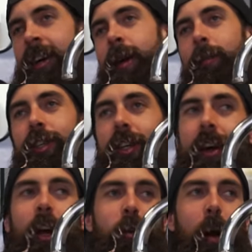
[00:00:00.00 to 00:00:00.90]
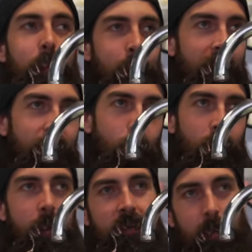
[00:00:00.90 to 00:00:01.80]
I'm actually getting cramp in my
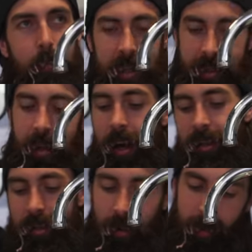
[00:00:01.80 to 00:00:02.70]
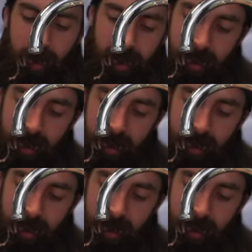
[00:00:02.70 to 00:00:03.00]
forearm from mixing the ice cream.